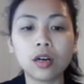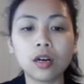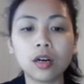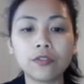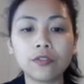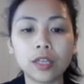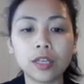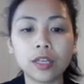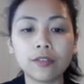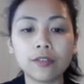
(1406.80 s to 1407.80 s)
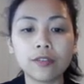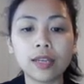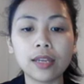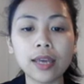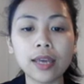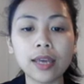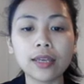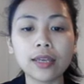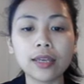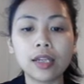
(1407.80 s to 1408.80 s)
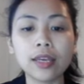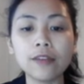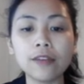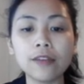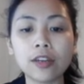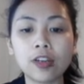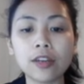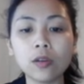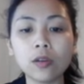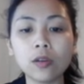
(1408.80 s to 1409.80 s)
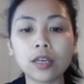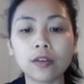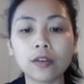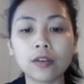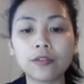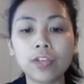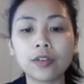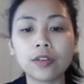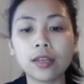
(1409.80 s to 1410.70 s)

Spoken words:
of event A if and only if